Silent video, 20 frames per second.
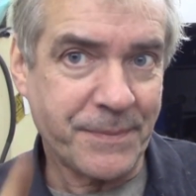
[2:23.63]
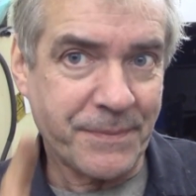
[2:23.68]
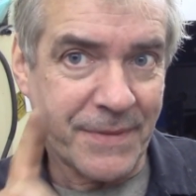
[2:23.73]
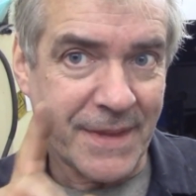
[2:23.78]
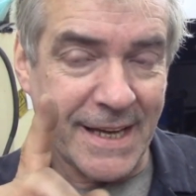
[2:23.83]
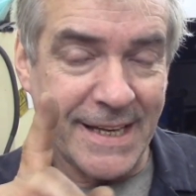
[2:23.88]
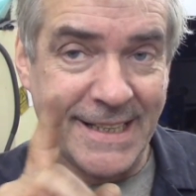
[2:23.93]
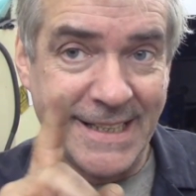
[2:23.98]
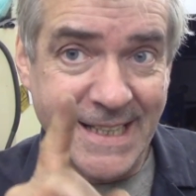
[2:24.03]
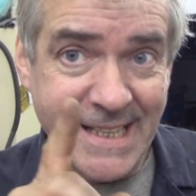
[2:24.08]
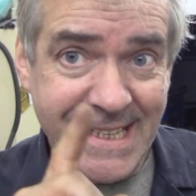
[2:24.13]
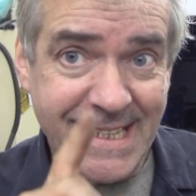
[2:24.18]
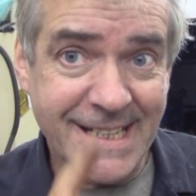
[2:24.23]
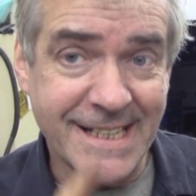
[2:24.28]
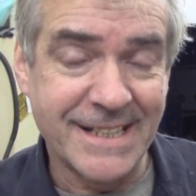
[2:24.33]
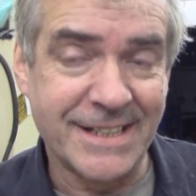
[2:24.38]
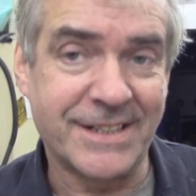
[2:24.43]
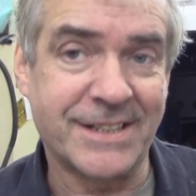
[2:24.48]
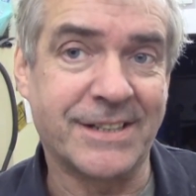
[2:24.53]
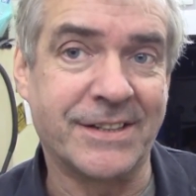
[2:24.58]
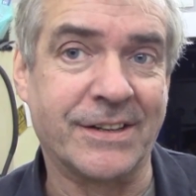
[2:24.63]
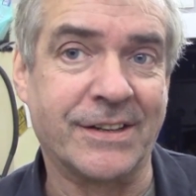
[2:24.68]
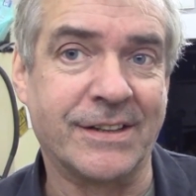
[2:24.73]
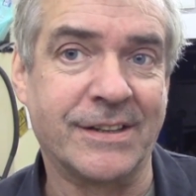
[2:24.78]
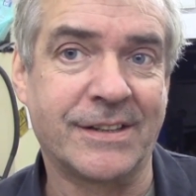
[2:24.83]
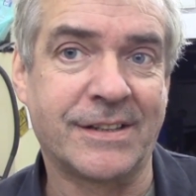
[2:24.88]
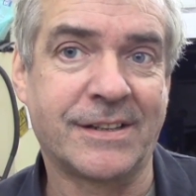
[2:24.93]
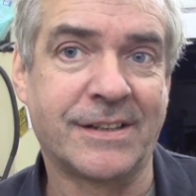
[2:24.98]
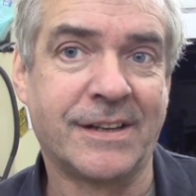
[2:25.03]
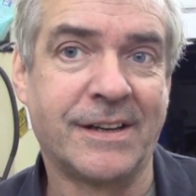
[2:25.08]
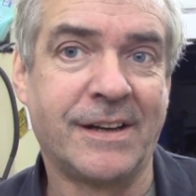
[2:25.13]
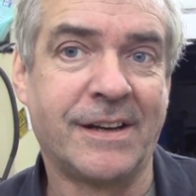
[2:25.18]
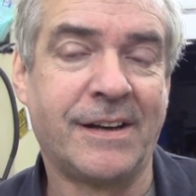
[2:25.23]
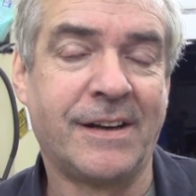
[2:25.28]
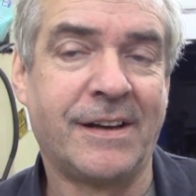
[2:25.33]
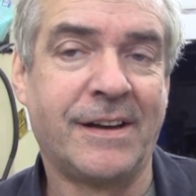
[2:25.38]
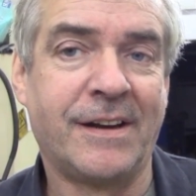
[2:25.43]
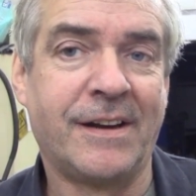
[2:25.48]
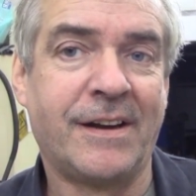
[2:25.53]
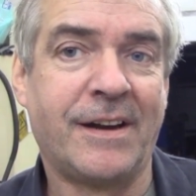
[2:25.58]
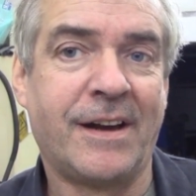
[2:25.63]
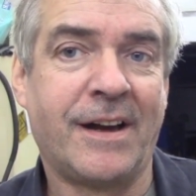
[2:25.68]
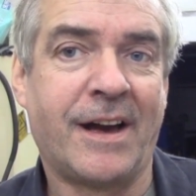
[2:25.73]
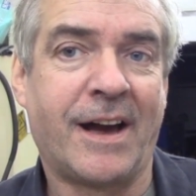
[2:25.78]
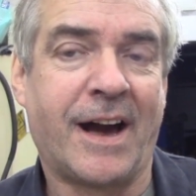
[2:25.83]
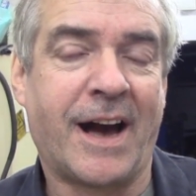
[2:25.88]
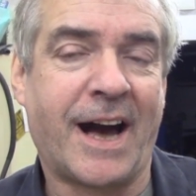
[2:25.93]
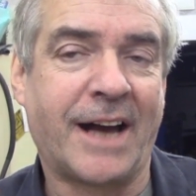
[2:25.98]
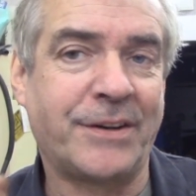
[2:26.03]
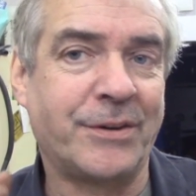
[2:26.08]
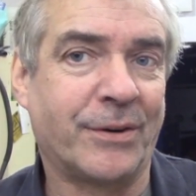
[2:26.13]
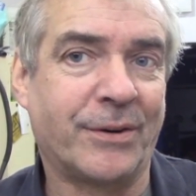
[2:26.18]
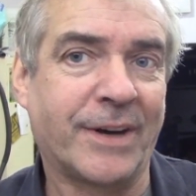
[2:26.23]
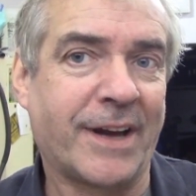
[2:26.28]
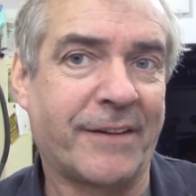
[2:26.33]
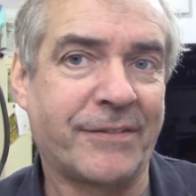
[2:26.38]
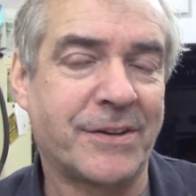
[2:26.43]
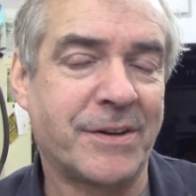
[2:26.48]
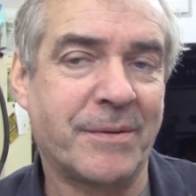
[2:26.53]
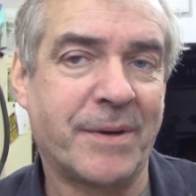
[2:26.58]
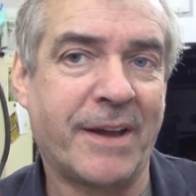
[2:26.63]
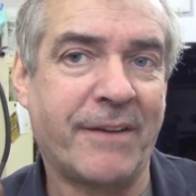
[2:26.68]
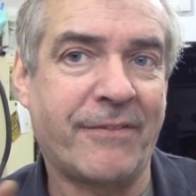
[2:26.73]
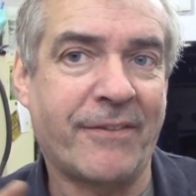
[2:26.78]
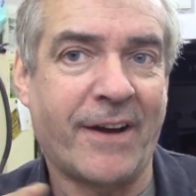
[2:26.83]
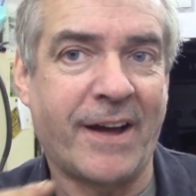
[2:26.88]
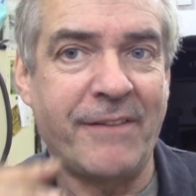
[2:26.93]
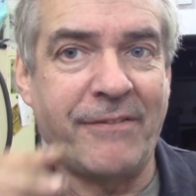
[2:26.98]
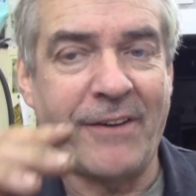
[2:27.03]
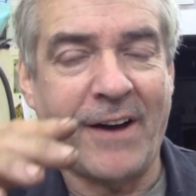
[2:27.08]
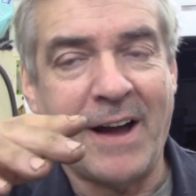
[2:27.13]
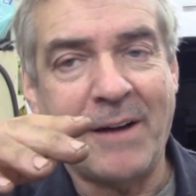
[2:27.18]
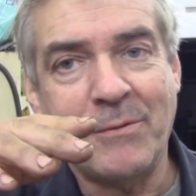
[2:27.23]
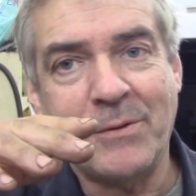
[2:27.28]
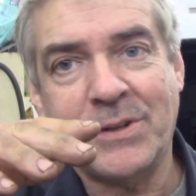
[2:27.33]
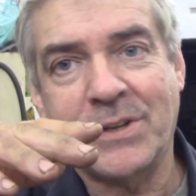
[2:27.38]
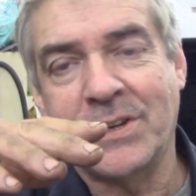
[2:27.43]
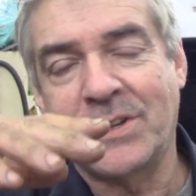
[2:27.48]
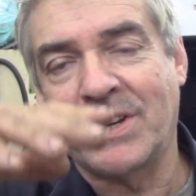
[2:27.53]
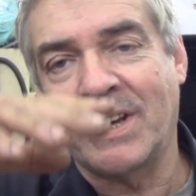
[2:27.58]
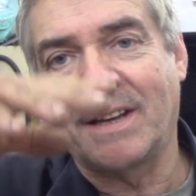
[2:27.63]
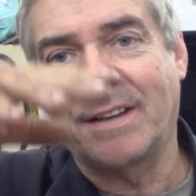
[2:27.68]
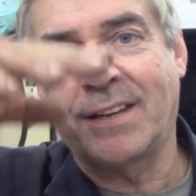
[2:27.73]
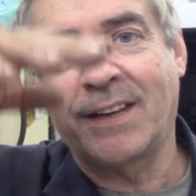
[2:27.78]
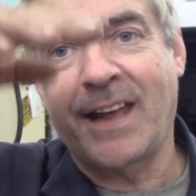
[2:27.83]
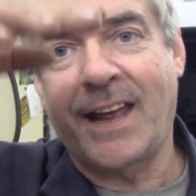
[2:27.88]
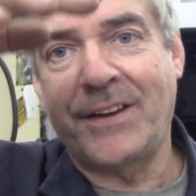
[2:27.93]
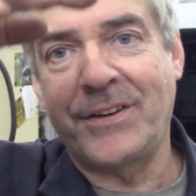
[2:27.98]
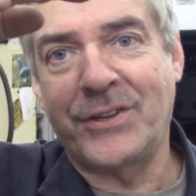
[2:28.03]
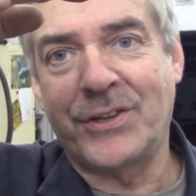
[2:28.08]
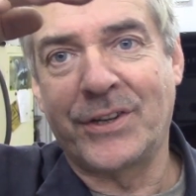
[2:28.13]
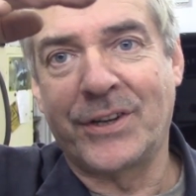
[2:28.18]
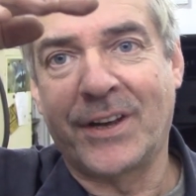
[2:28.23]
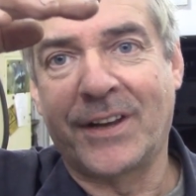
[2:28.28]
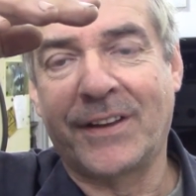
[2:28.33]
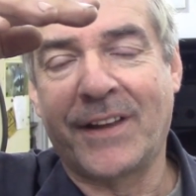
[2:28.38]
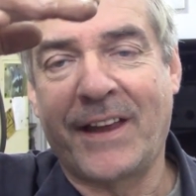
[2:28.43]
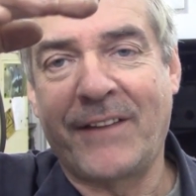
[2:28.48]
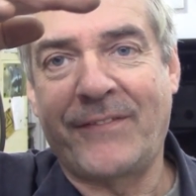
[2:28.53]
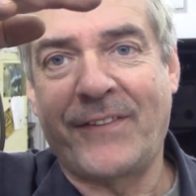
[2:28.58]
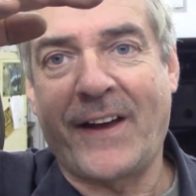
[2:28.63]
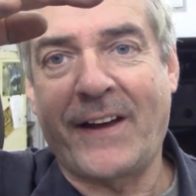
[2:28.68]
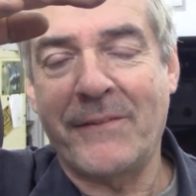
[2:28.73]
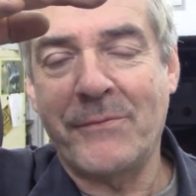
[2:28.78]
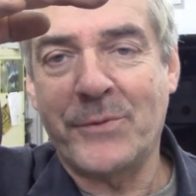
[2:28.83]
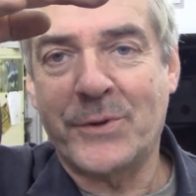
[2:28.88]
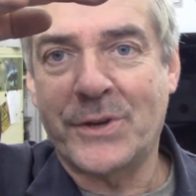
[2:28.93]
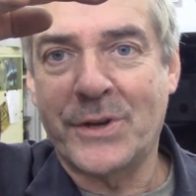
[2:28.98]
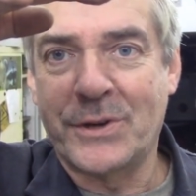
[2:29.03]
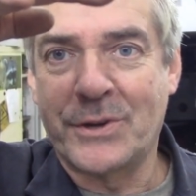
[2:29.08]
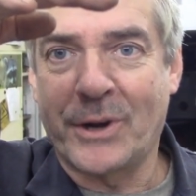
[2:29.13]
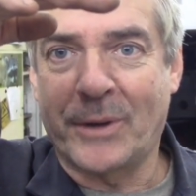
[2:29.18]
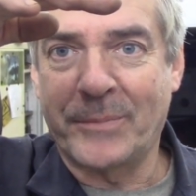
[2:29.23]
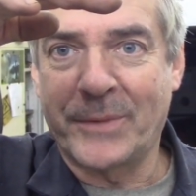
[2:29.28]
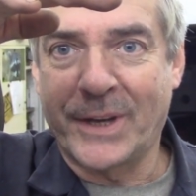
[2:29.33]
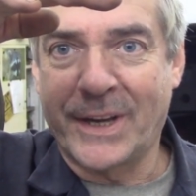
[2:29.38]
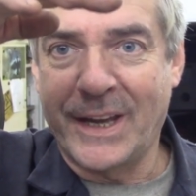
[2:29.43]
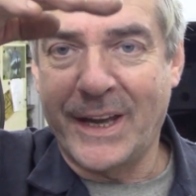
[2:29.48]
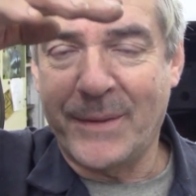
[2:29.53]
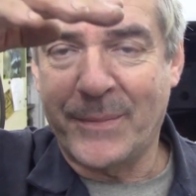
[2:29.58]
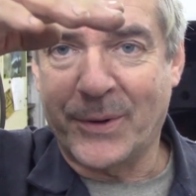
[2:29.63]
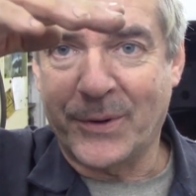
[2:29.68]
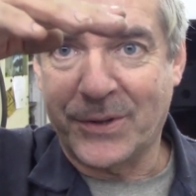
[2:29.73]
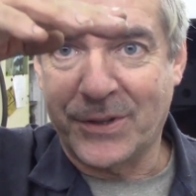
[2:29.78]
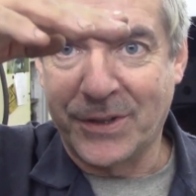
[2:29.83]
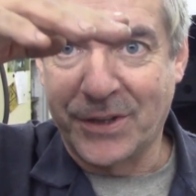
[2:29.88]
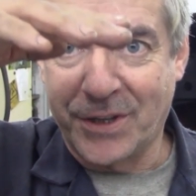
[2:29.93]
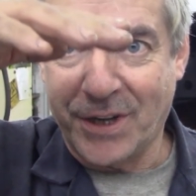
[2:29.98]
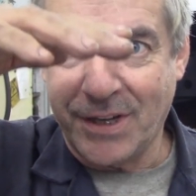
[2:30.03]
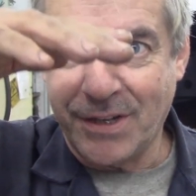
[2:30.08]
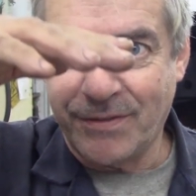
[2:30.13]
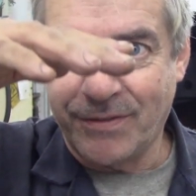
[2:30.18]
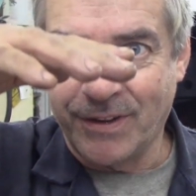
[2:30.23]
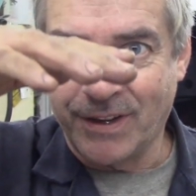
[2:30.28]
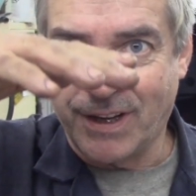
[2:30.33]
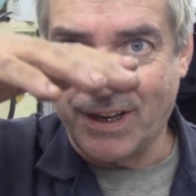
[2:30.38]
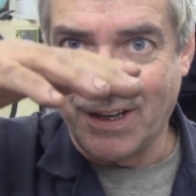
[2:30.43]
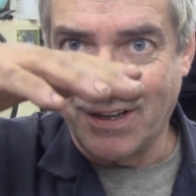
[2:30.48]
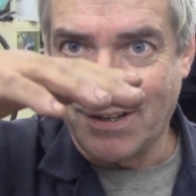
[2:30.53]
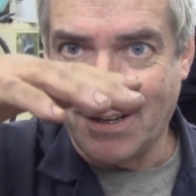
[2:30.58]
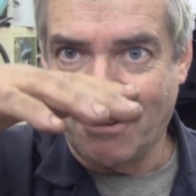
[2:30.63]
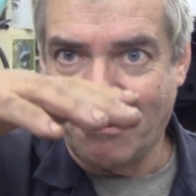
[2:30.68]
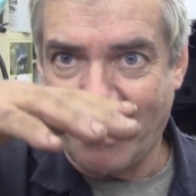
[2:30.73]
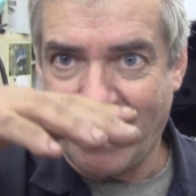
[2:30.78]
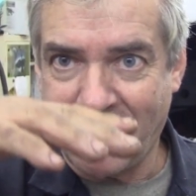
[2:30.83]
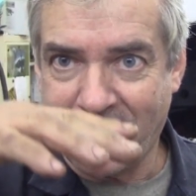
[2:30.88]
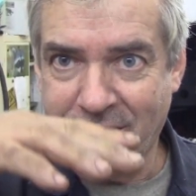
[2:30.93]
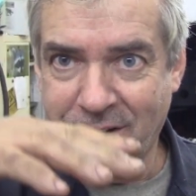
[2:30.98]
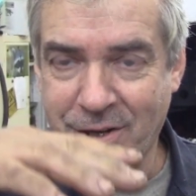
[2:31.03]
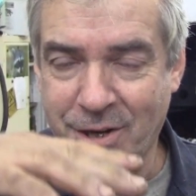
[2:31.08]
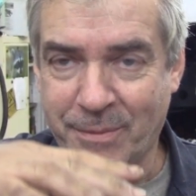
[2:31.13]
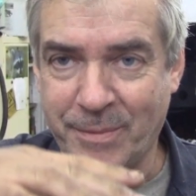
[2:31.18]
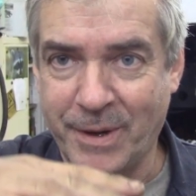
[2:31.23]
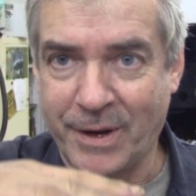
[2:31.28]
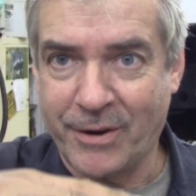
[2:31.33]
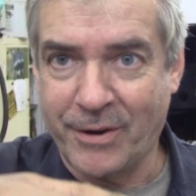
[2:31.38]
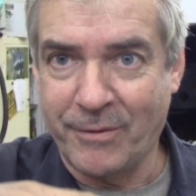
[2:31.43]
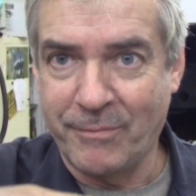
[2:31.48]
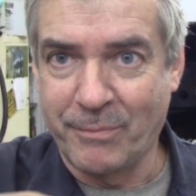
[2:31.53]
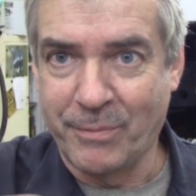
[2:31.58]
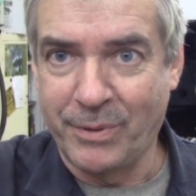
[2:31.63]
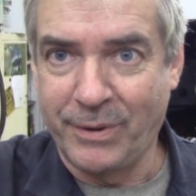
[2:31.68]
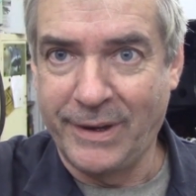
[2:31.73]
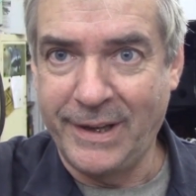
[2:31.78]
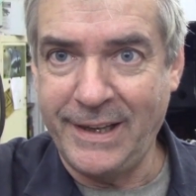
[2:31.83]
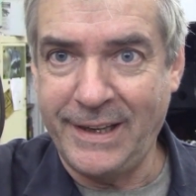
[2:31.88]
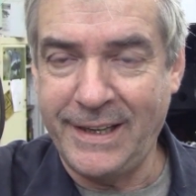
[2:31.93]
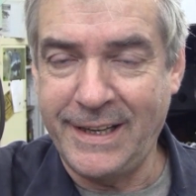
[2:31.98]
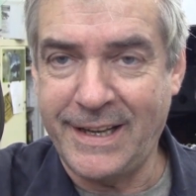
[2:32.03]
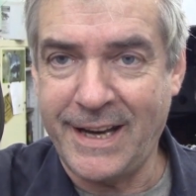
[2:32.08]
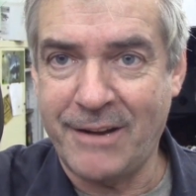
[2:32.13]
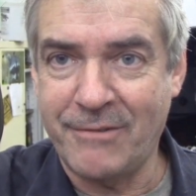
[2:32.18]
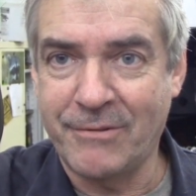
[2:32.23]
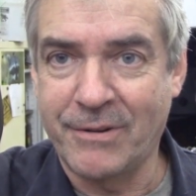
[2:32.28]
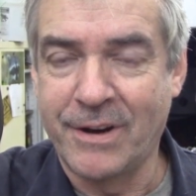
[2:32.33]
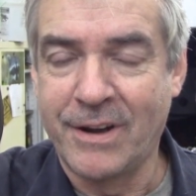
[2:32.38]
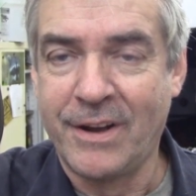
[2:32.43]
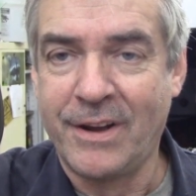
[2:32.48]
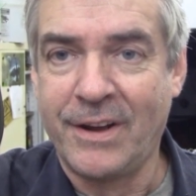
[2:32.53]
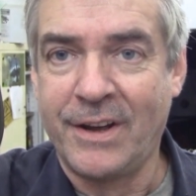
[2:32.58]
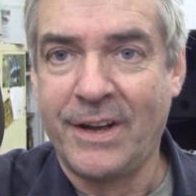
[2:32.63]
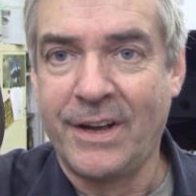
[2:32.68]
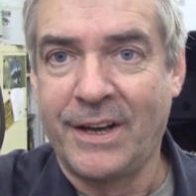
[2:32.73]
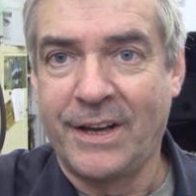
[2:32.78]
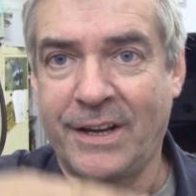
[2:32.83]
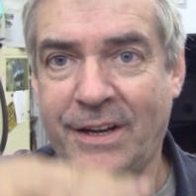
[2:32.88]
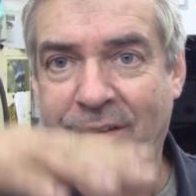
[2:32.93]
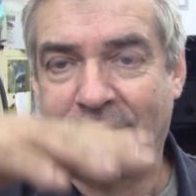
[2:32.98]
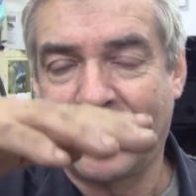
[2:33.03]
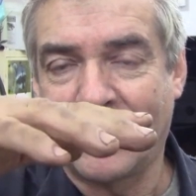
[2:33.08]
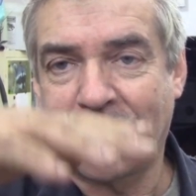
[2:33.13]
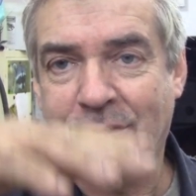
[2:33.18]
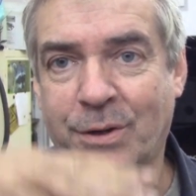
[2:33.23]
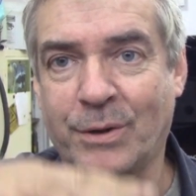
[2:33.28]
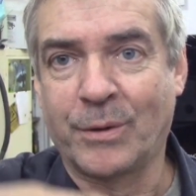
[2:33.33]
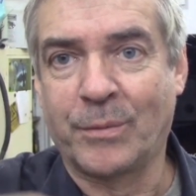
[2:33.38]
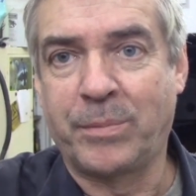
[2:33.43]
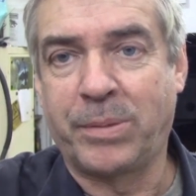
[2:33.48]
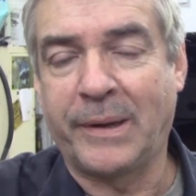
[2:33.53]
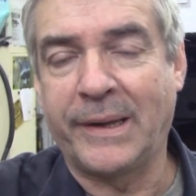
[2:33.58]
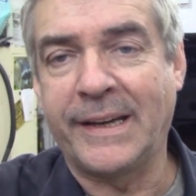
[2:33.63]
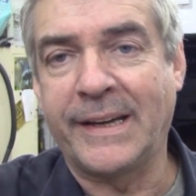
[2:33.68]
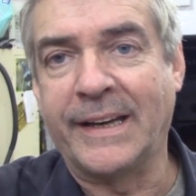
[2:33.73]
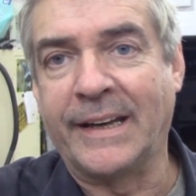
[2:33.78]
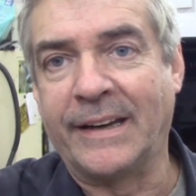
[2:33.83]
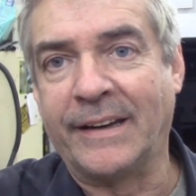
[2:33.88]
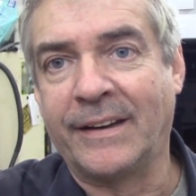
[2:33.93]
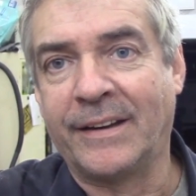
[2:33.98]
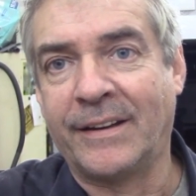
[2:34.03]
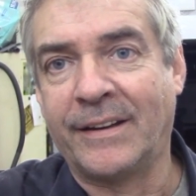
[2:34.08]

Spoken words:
in this instance, I don't have to, if I was to take the engine, if I was to drop the gearbox and transfer case out, I can drop it completely down in a vertical plane,